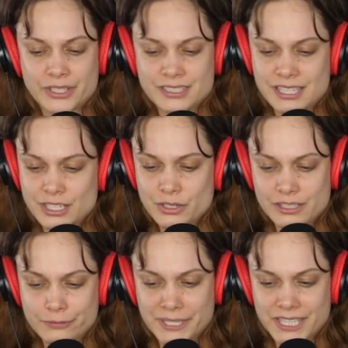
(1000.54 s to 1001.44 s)
I will continue
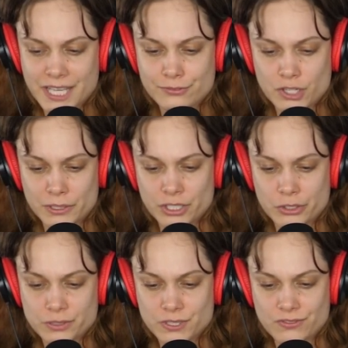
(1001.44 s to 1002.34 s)
to live my life knowing
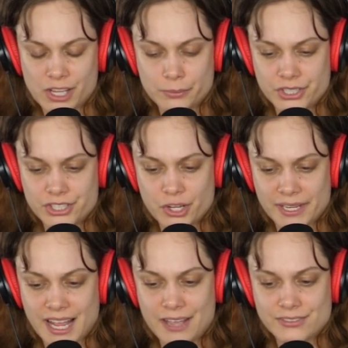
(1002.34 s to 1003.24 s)
yours is valuable and
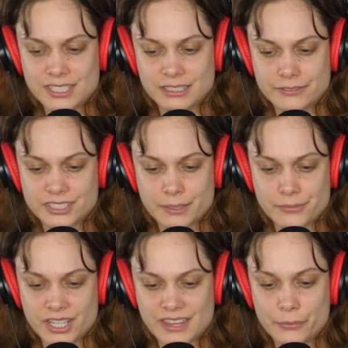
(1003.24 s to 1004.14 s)
knowing I have to deliver
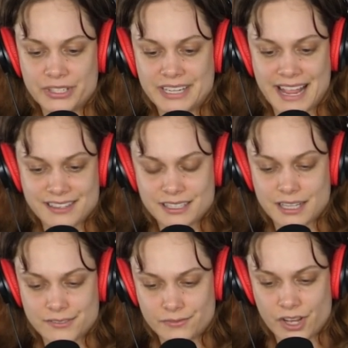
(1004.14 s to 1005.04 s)
something that will enhance the
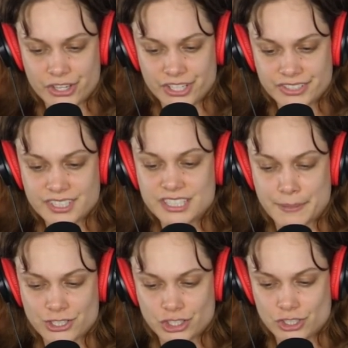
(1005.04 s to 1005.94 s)
lives of others,
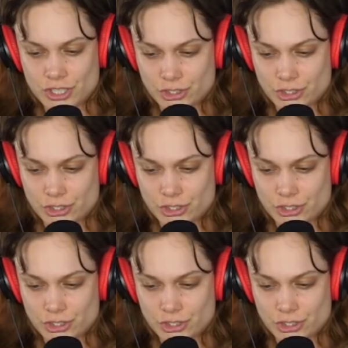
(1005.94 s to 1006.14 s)
especially